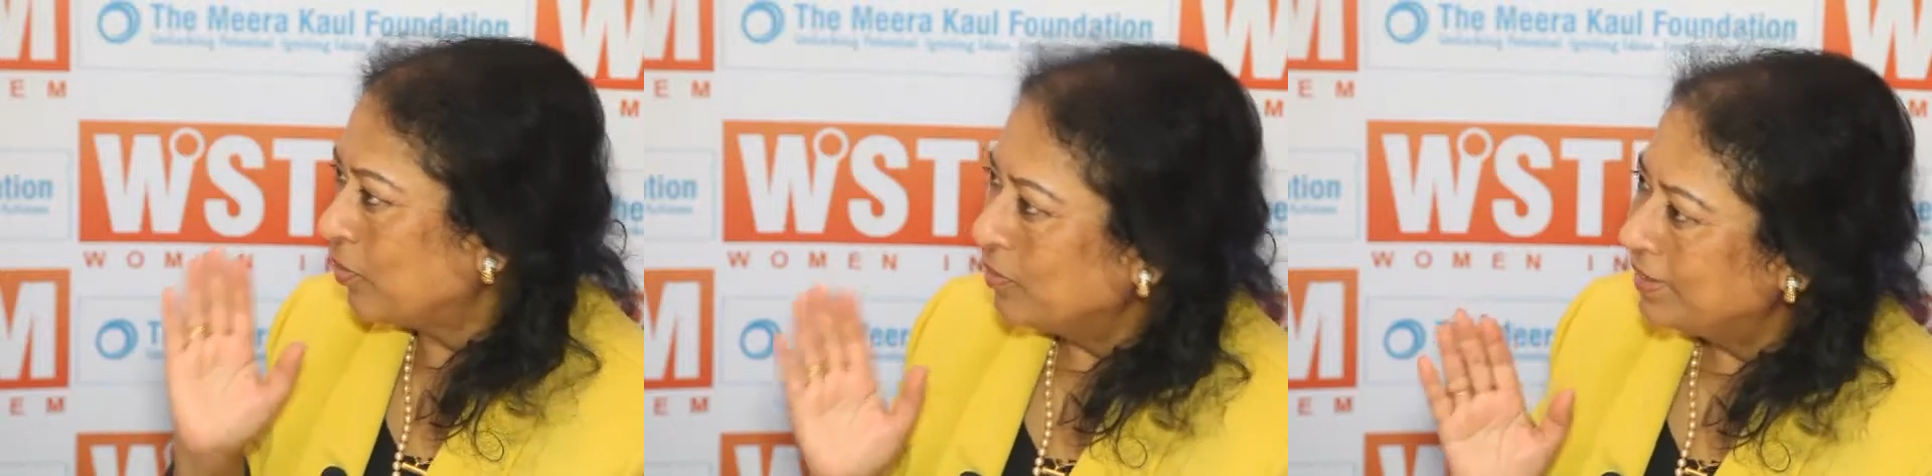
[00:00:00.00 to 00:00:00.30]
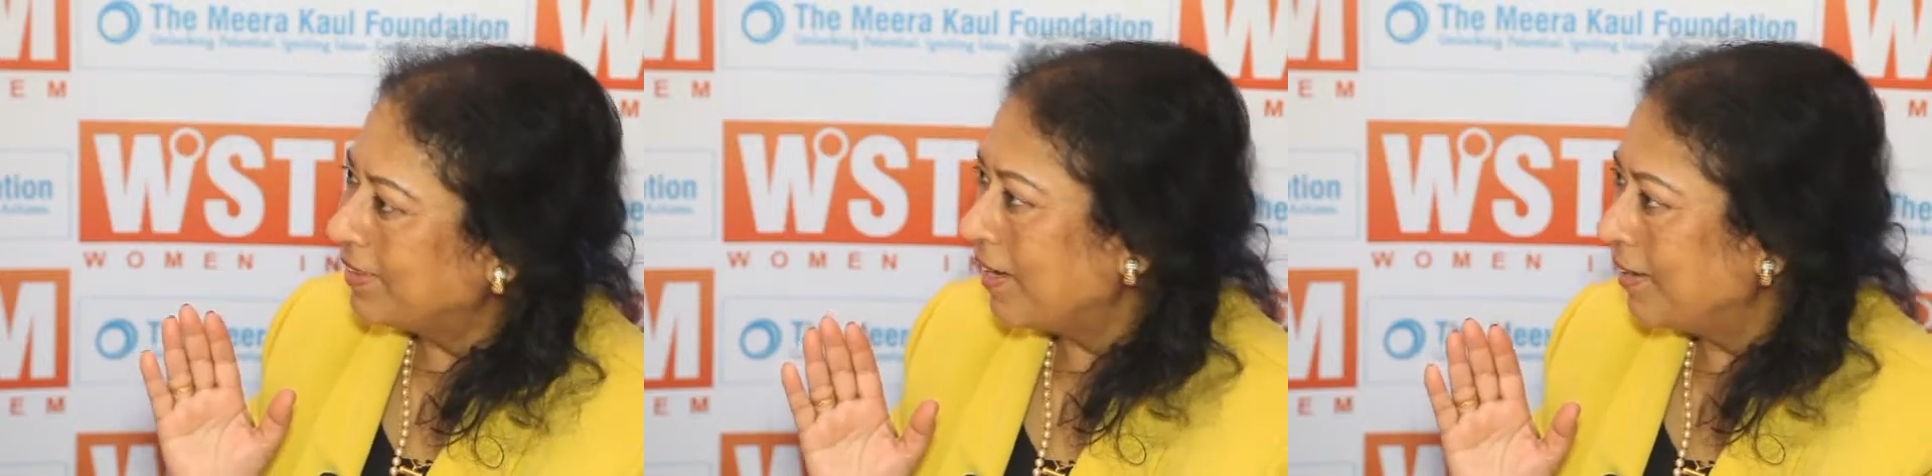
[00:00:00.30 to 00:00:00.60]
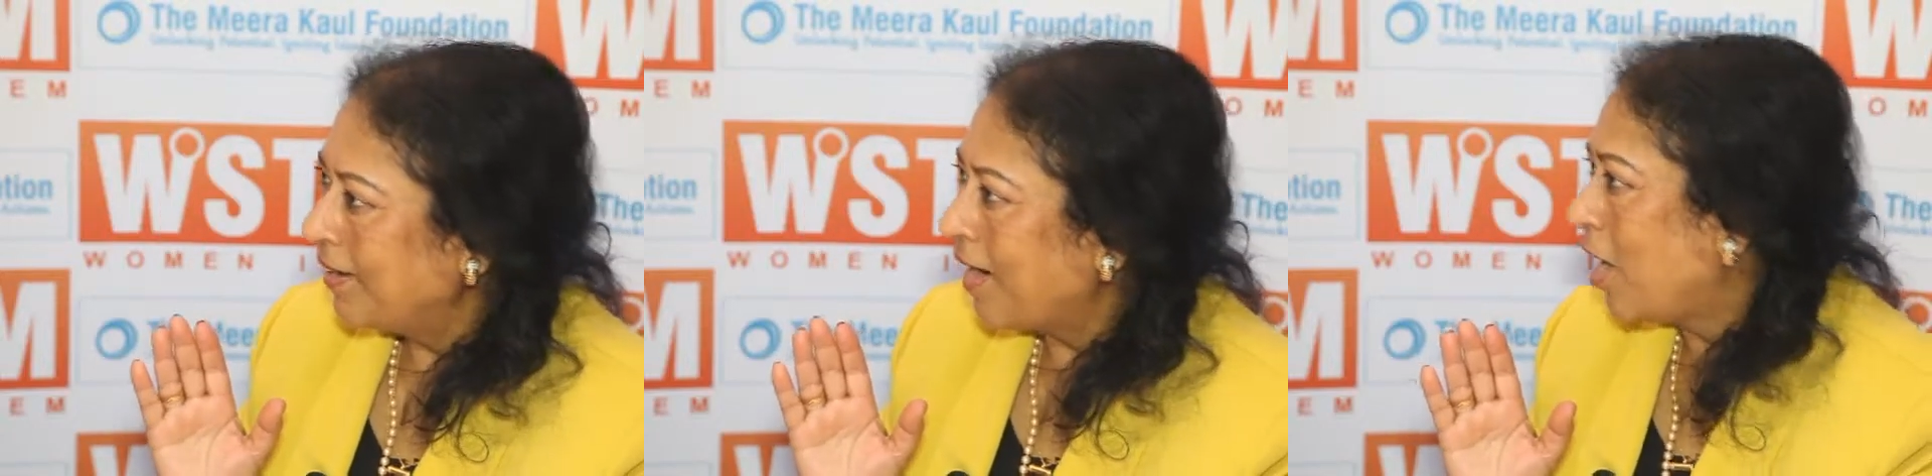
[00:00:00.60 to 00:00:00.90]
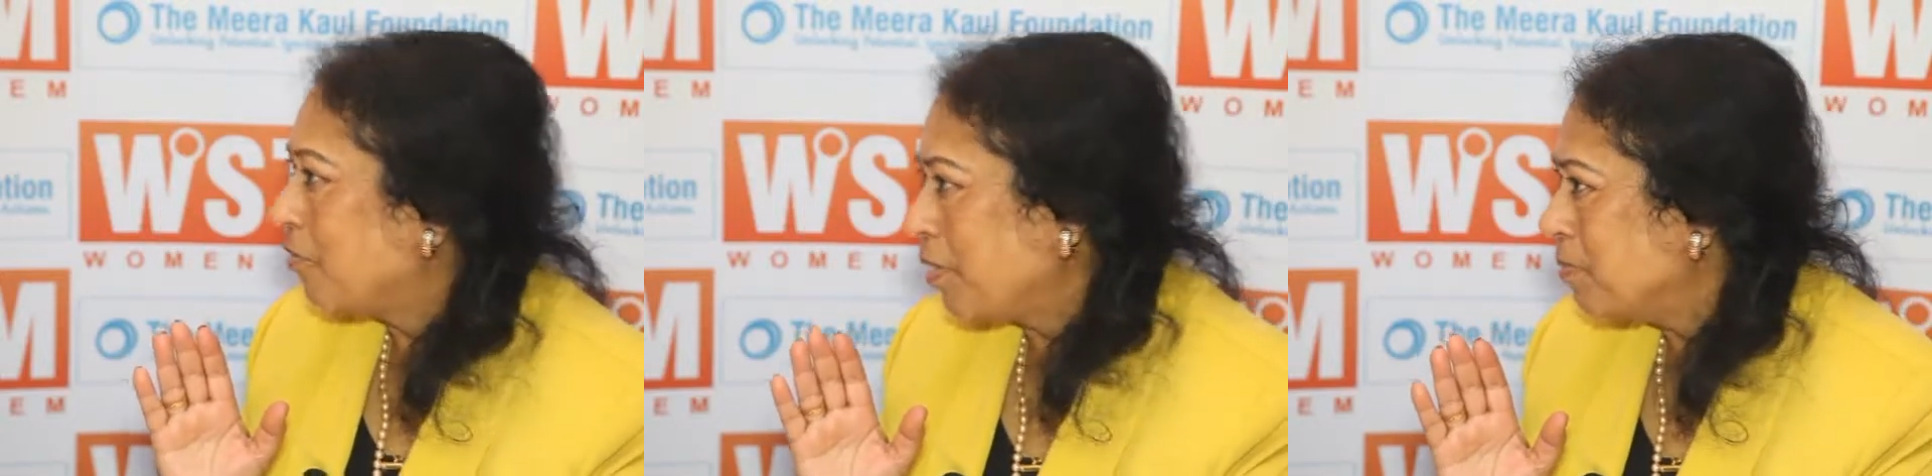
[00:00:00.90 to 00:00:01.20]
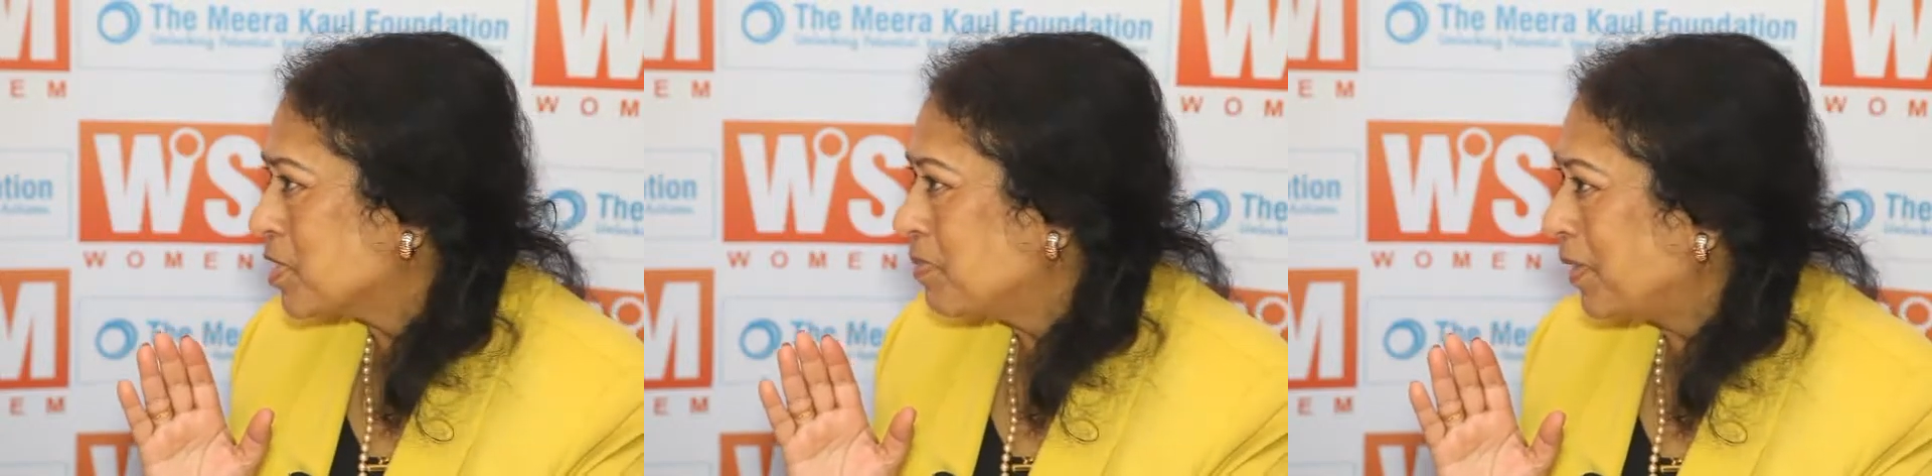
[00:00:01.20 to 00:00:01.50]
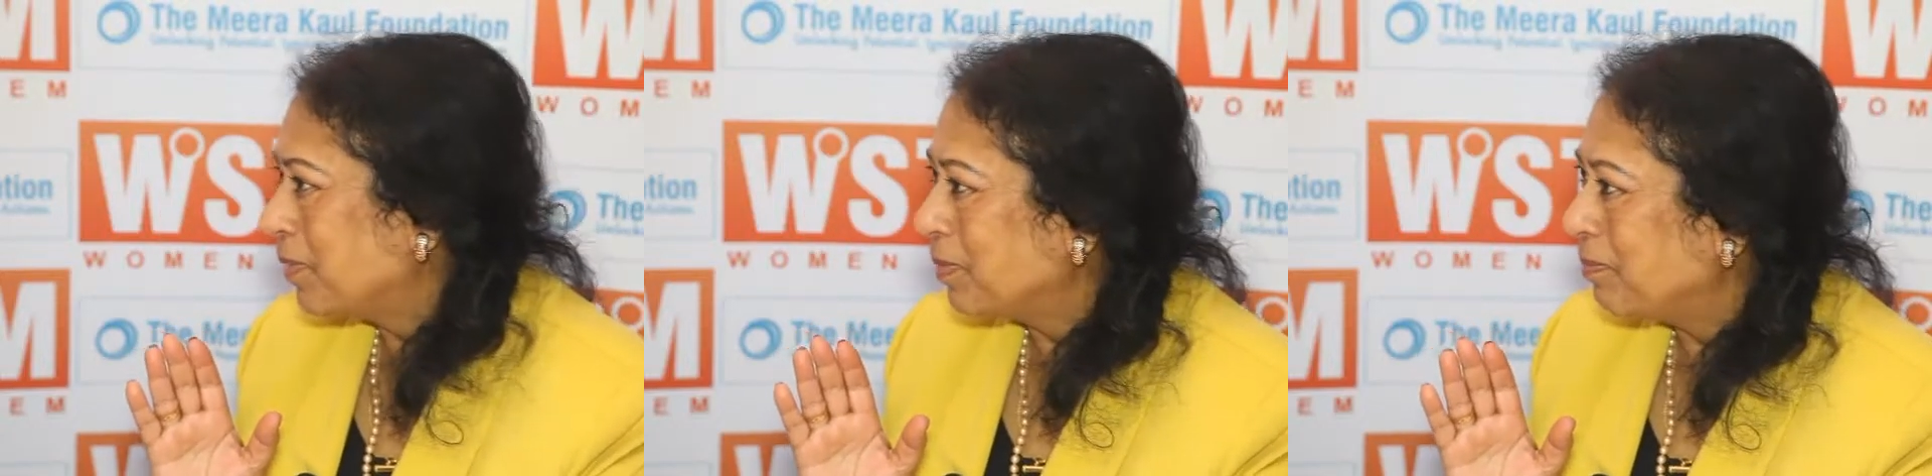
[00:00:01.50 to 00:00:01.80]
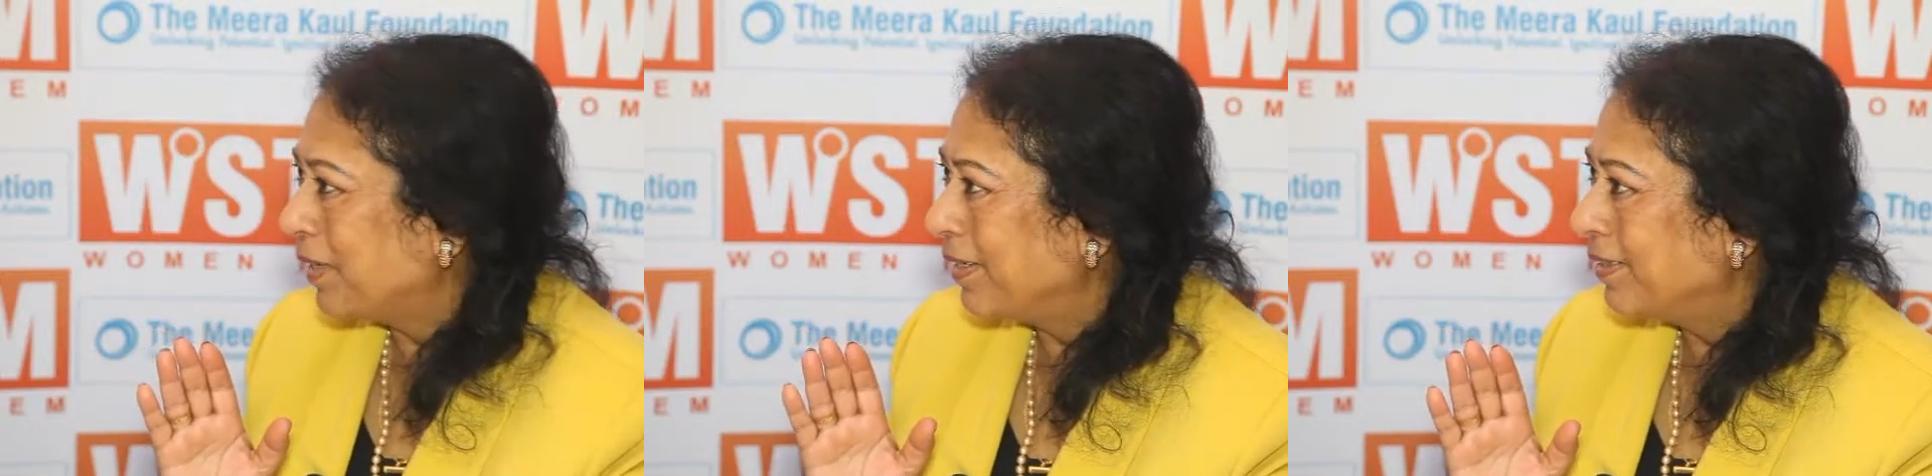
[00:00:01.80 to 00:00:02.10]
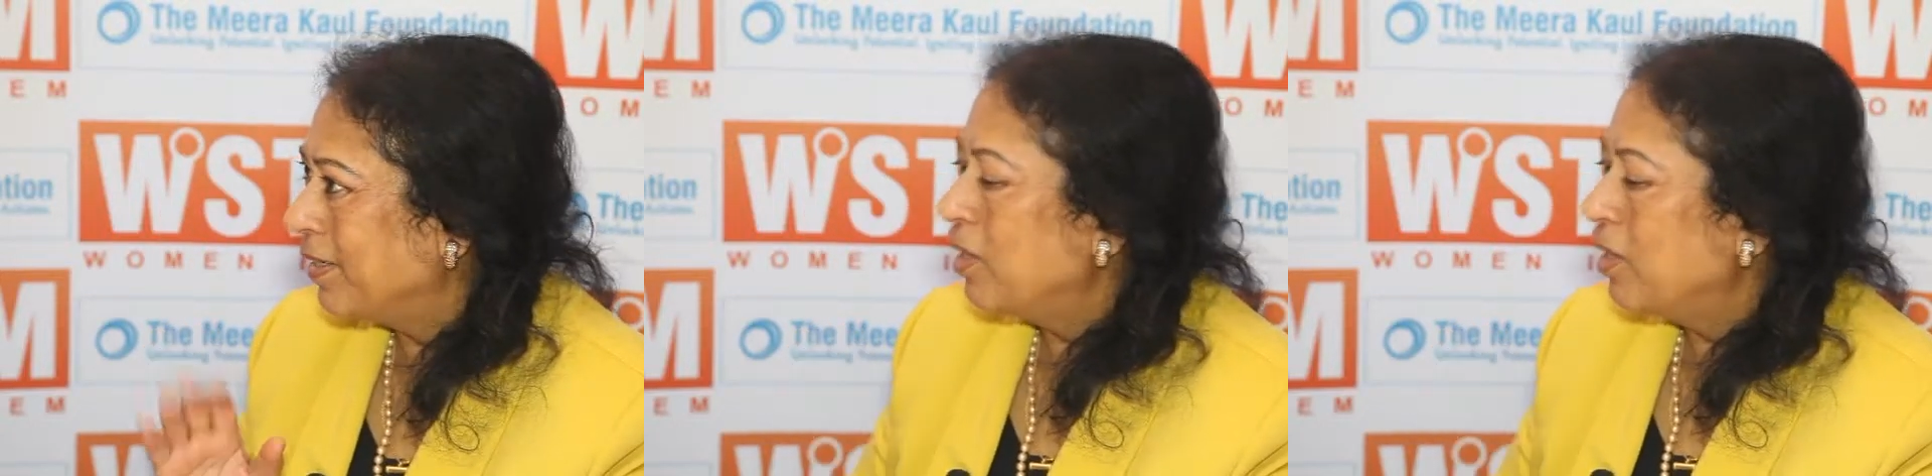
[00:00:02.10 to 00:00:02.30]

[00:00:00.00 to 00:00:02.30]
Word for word: only the half hemisphere of the brain.